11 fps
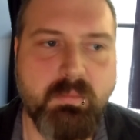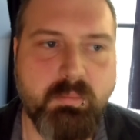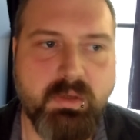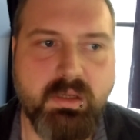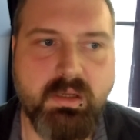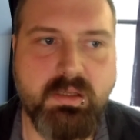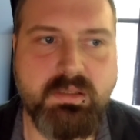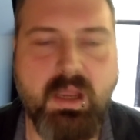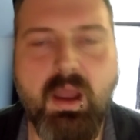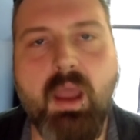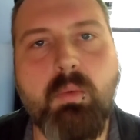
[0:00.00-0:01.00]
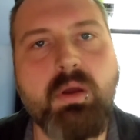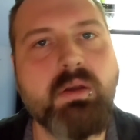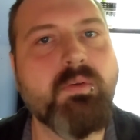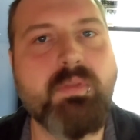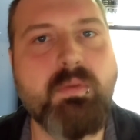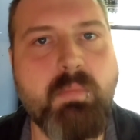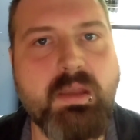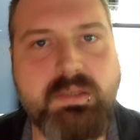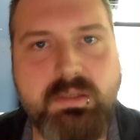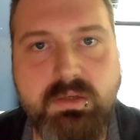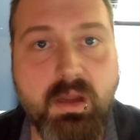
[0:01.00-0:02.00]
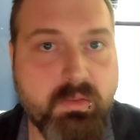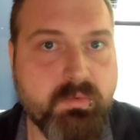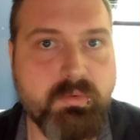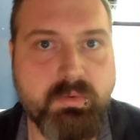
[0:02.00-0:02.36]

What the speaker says: Because I wonder if the message got through